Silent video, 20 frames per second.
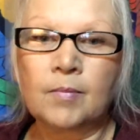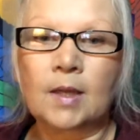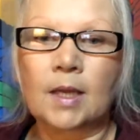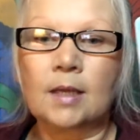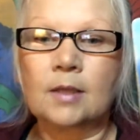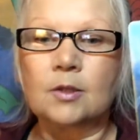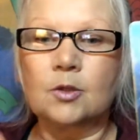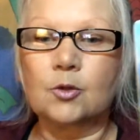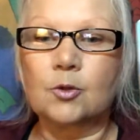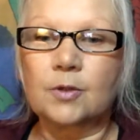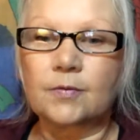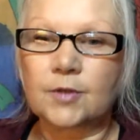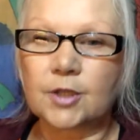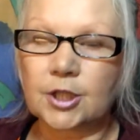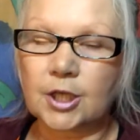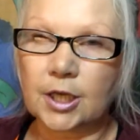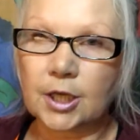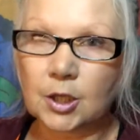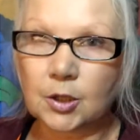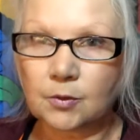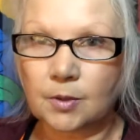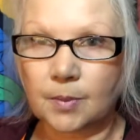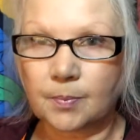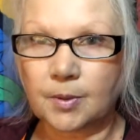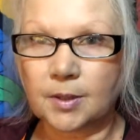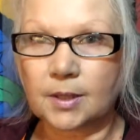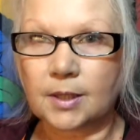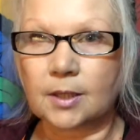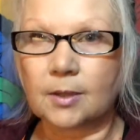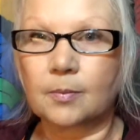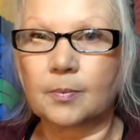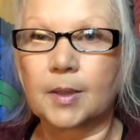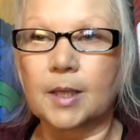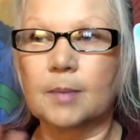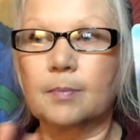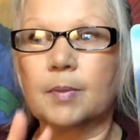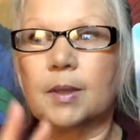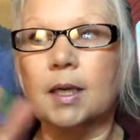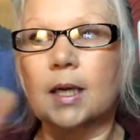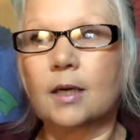and sort of shake you up a little
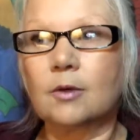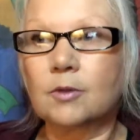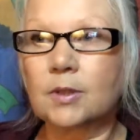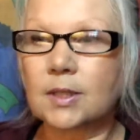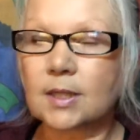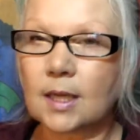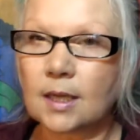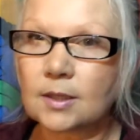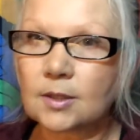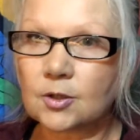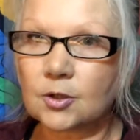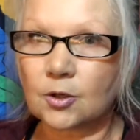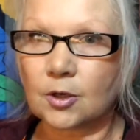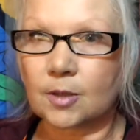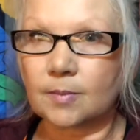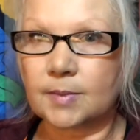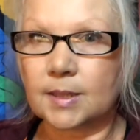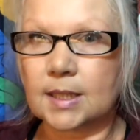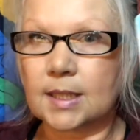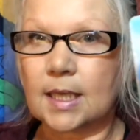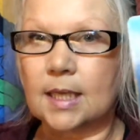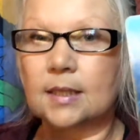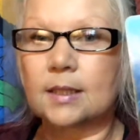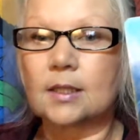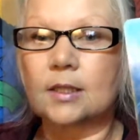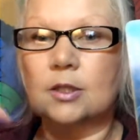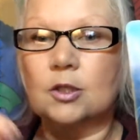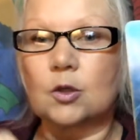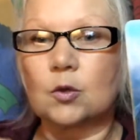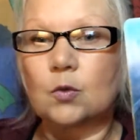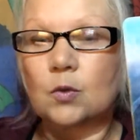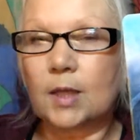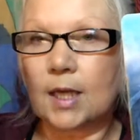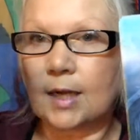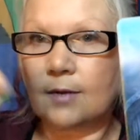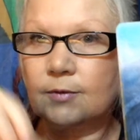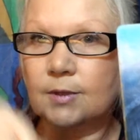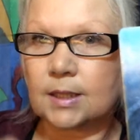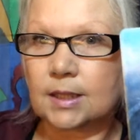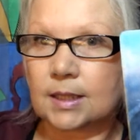bit, but outside circumstances don't
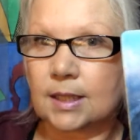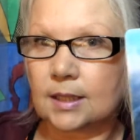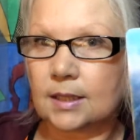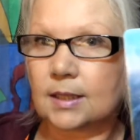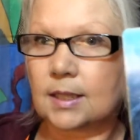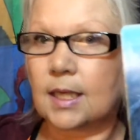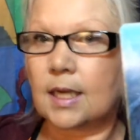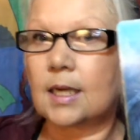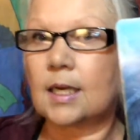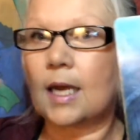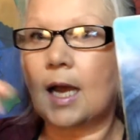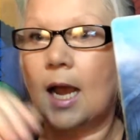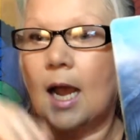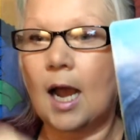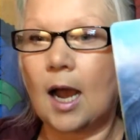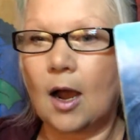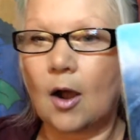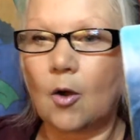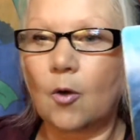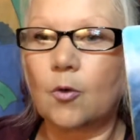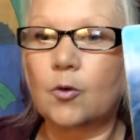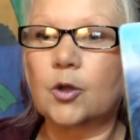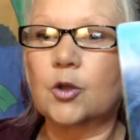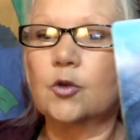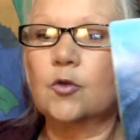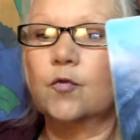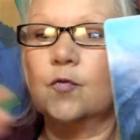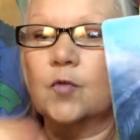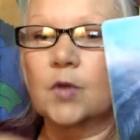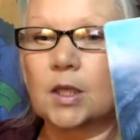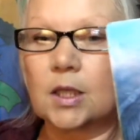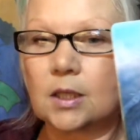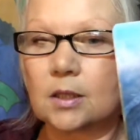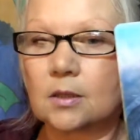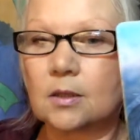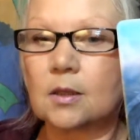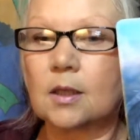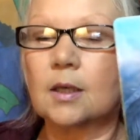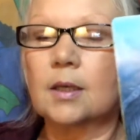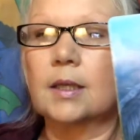have to dictate how you
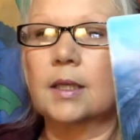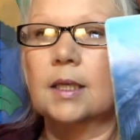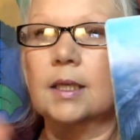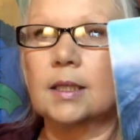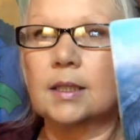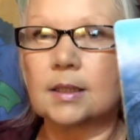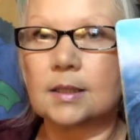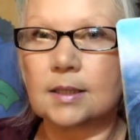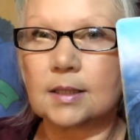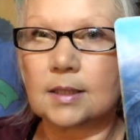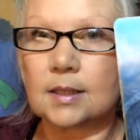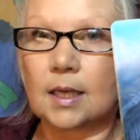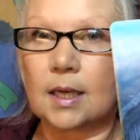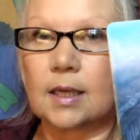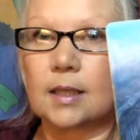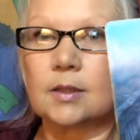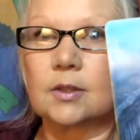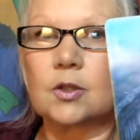feel on the inside.